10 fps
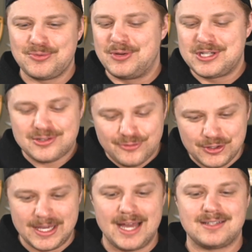we just
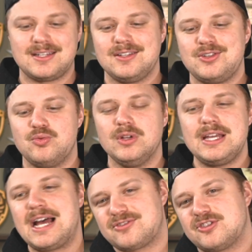forget to really
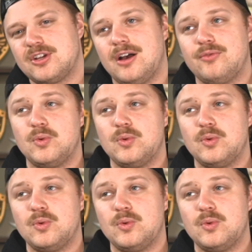ask ourselves,